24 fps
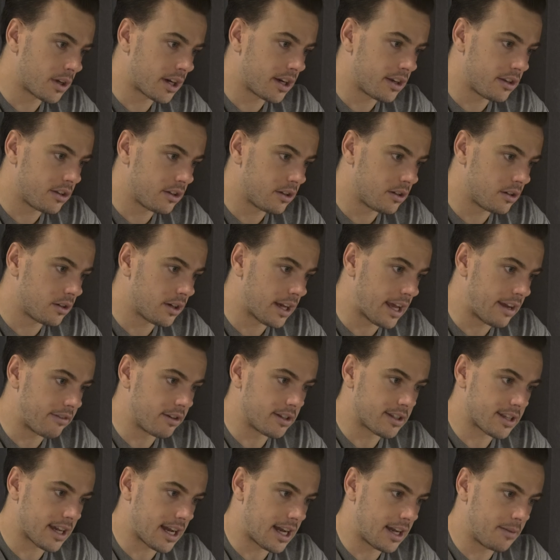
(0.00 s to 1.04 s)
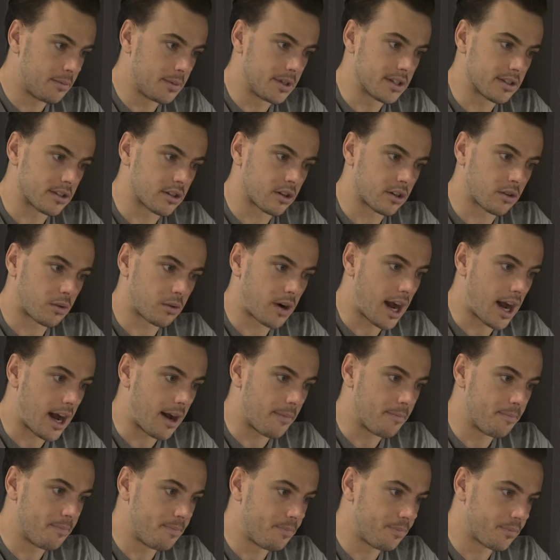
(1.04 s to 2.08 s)
want to do every time is
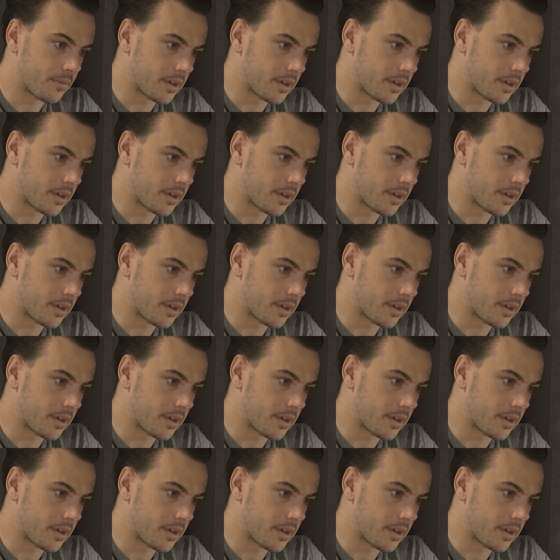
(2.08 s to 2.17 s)
crop.